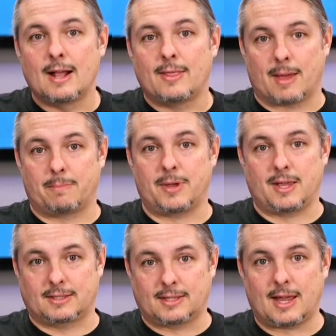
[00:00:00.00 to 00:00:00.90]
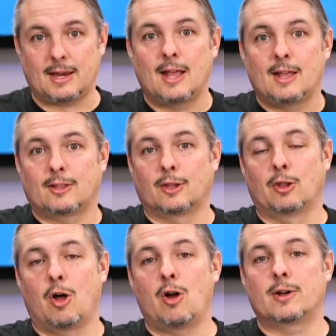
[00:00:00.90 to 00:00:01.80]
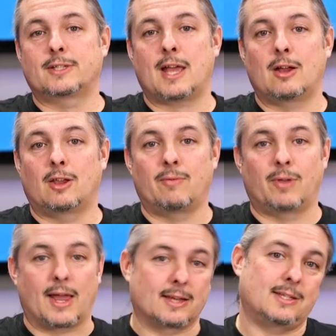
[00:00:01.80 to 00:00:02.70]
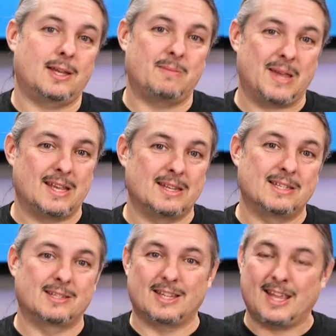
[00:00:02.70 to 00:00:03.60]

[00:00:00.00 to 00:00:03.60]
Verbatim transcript: That being said, the long tail of legacy means